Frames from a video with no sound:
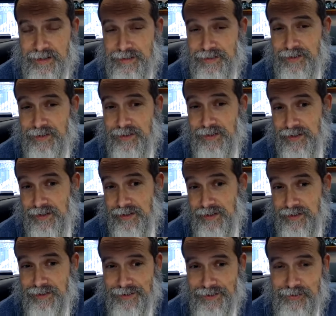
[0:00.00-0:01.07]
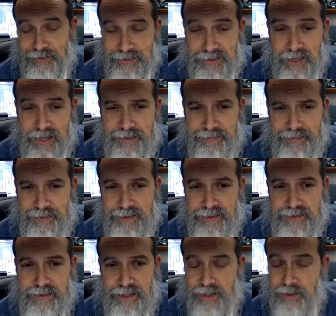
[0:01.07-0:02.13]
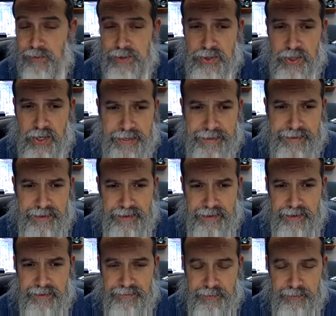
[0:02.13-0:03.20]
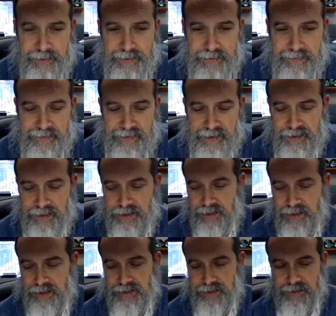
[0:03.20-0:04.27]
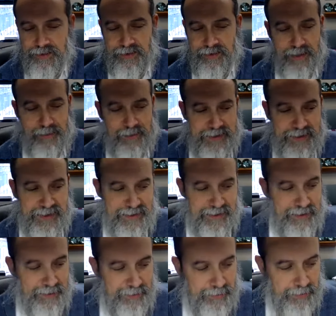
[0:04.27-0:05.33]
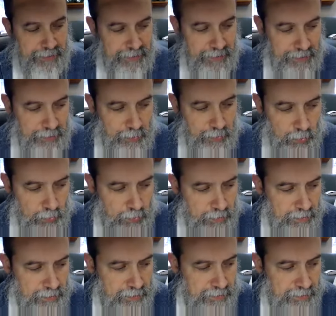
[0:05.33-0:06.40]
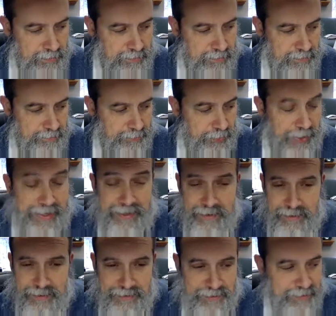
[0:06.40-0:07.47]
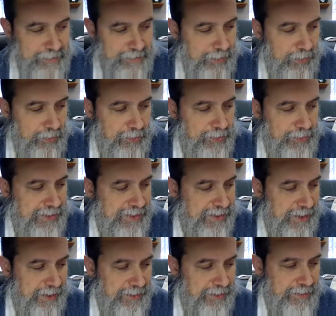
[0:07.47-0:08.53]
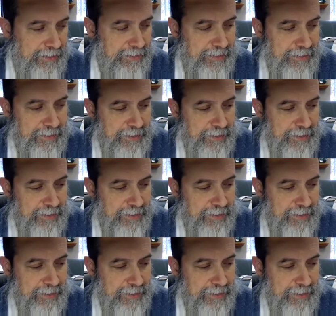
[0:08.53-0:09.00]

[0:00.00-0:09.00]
you know, I, you can die for this. I don't want you hiding anything from me. So the Talmud says that they, they all, miraculously, they all decided